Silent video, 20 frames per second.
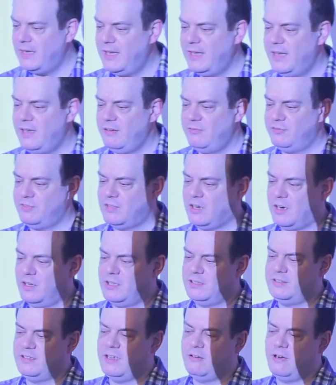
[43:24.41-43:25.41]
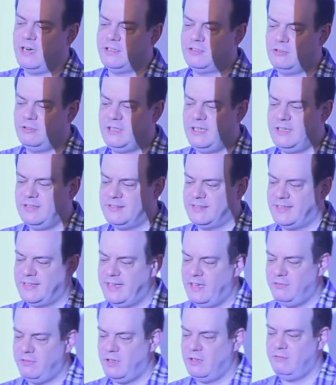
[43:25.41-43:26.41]
If target directory is
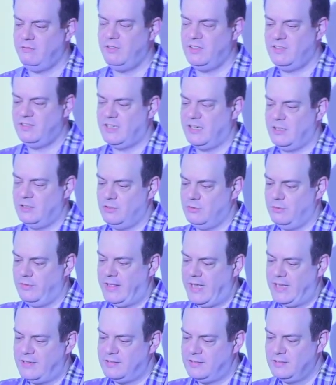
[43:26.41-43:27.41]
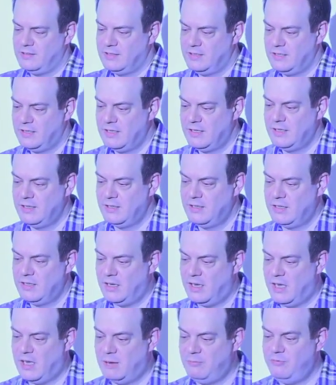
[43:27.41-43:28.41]
given, we set it to that.
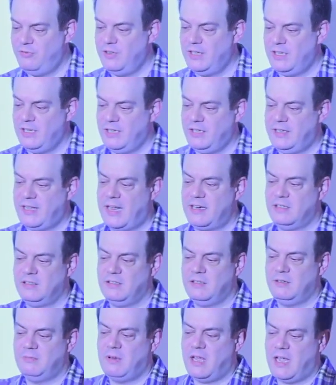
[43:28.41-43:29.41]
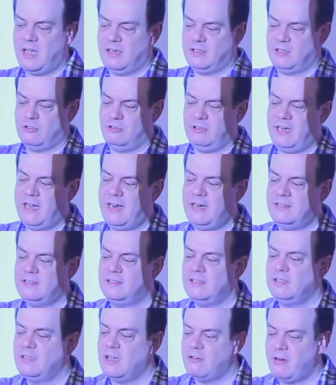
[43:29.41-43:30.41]
We then create
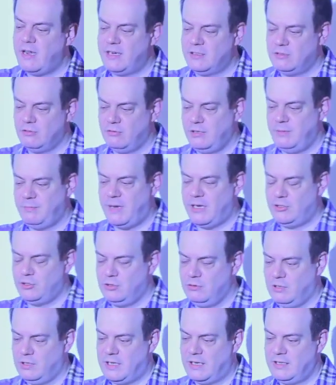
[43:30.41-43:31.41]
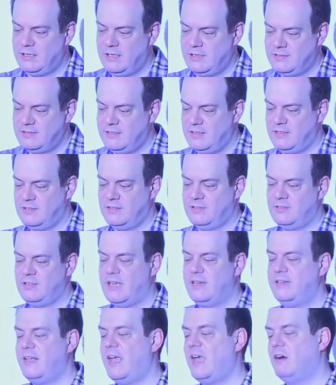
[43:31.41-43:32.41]
the directory, make sure that it exists,
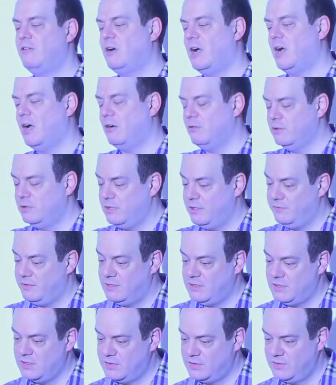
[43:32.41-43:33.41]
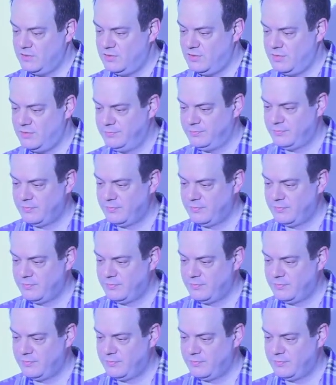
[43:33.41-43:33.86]
and error out if it doesn't.